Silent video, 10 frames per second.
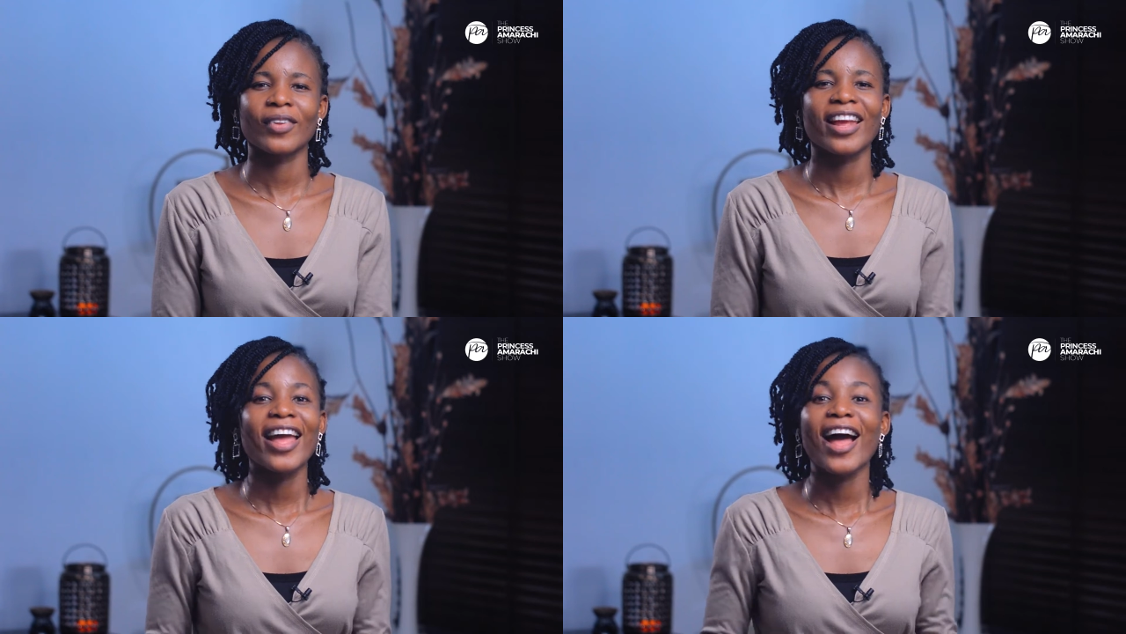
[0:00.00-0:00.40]

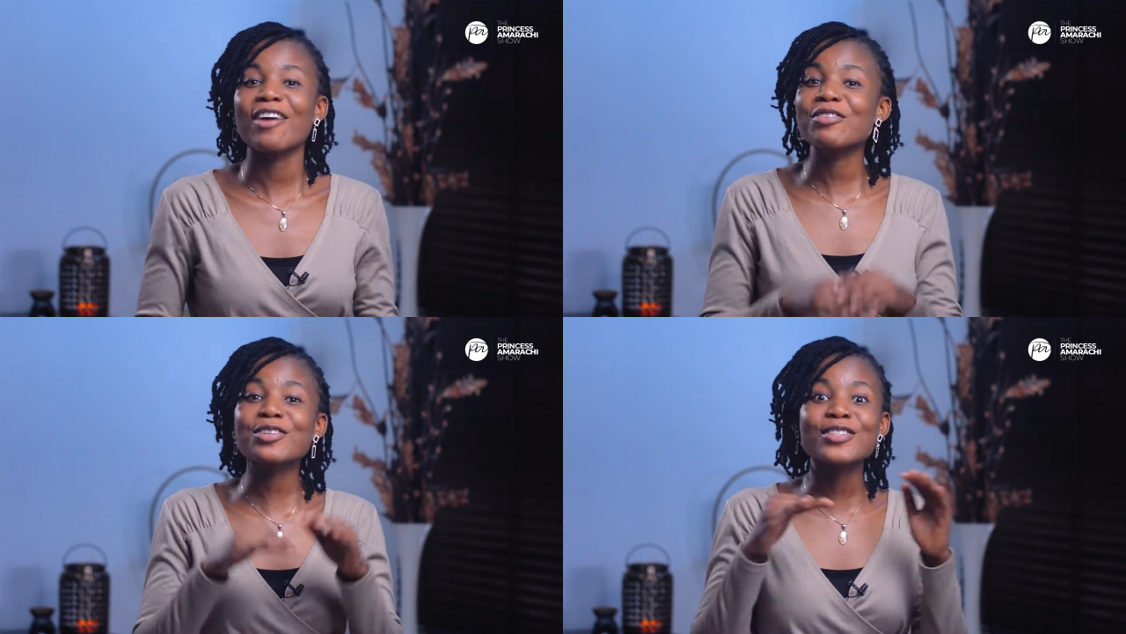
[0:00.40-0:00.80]

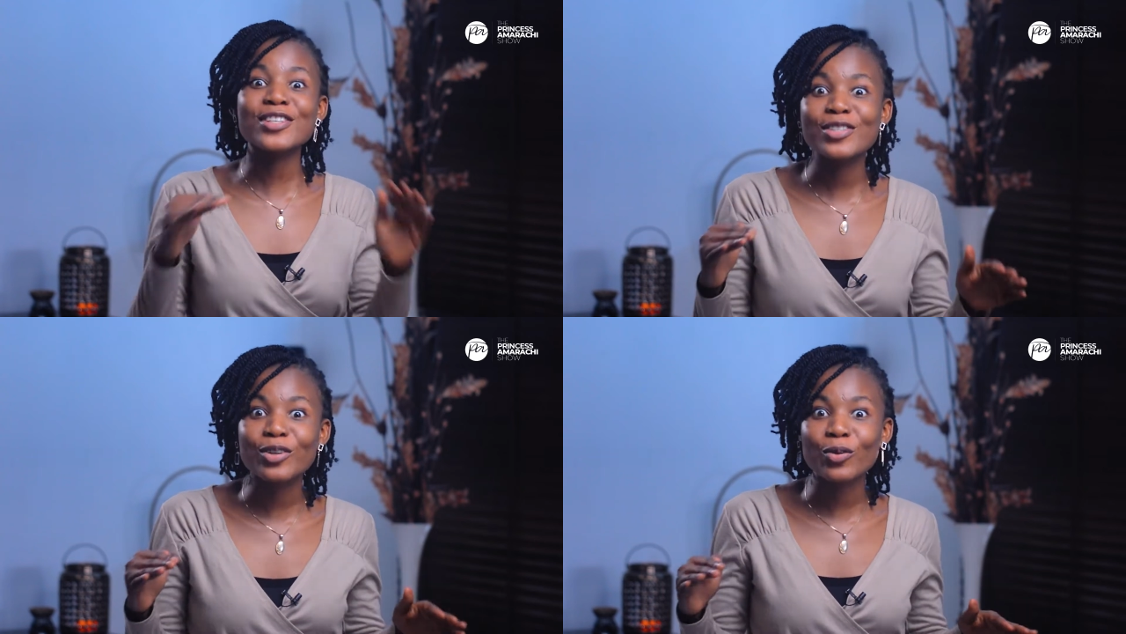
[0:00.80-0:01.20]
Have you
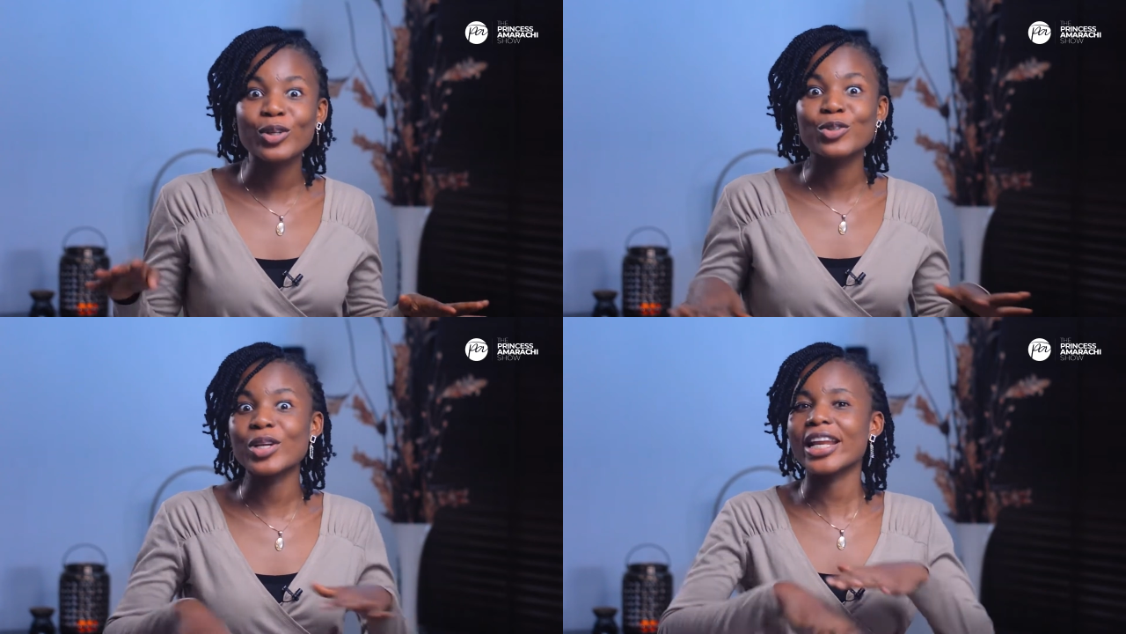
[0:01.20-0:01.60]
seen
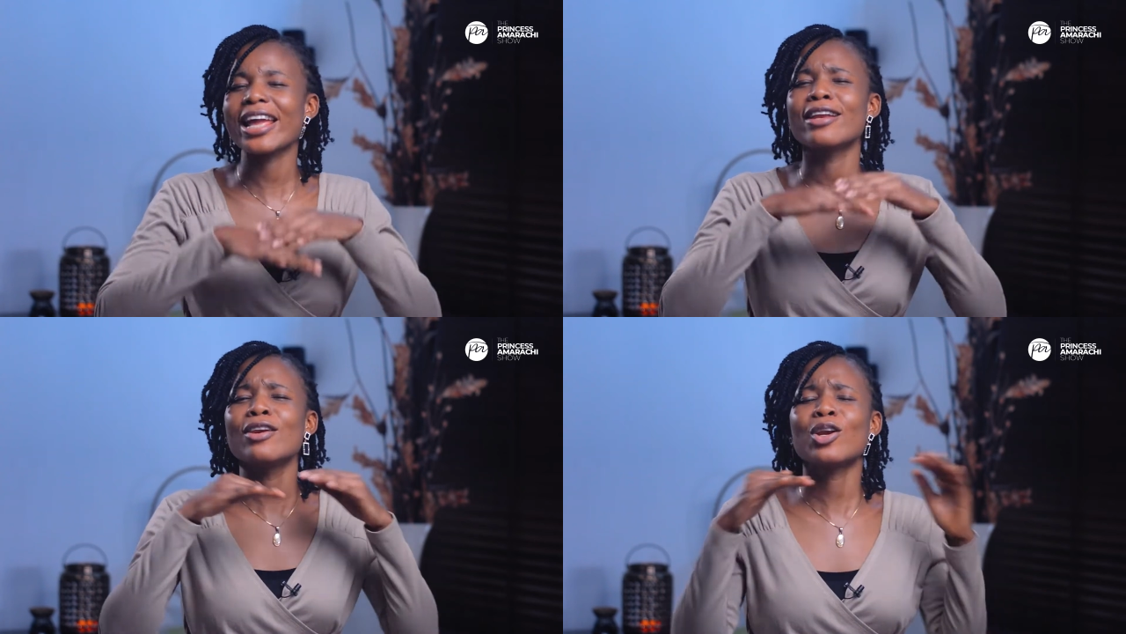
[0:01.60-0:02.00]
someone doing
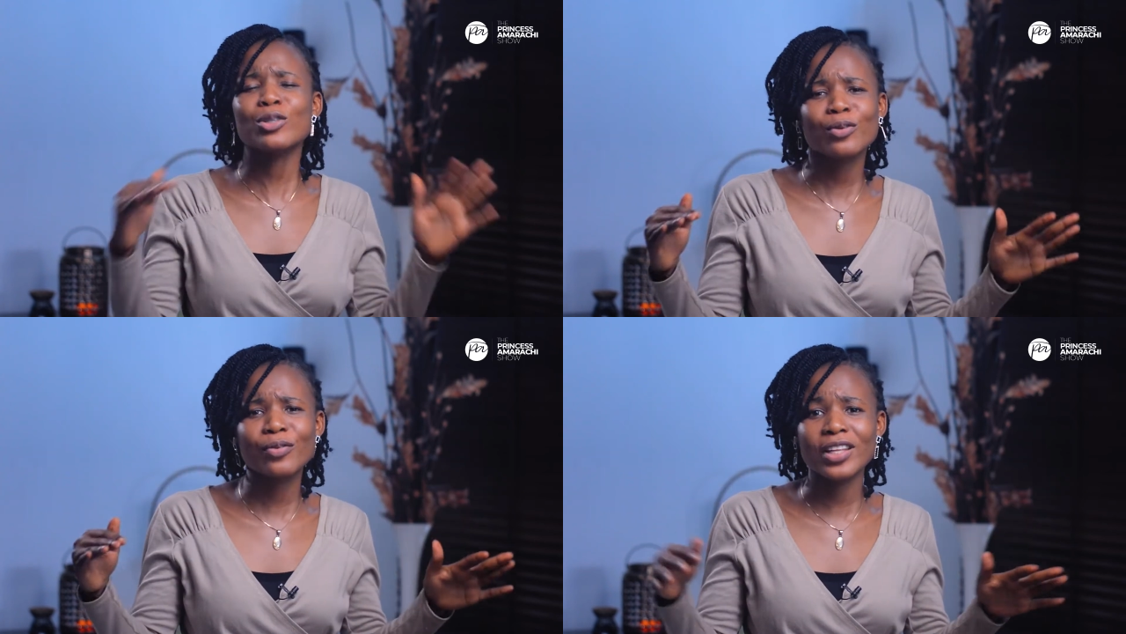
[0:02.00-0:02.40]
a
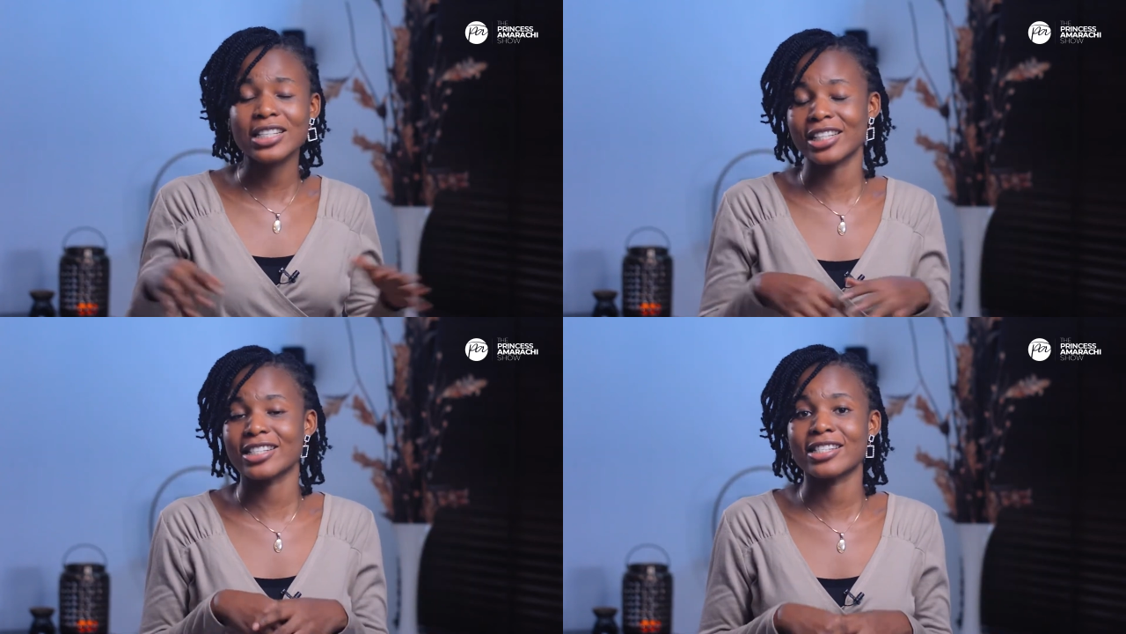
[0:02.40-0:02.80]
lot of
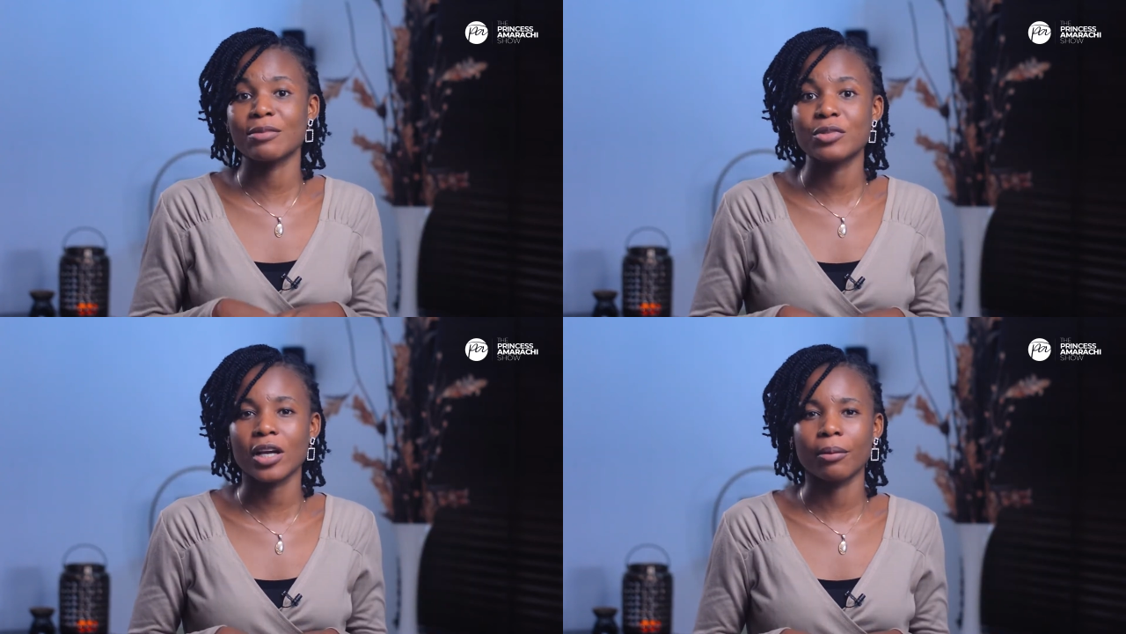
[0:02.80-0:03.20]
things at the
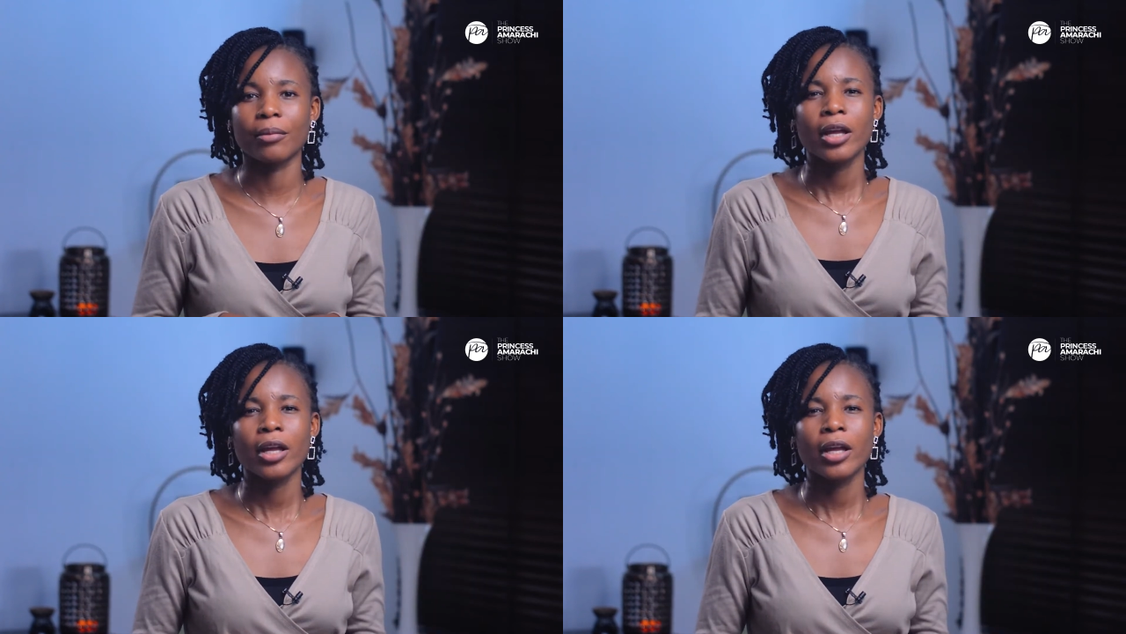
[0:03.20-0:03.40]
same time?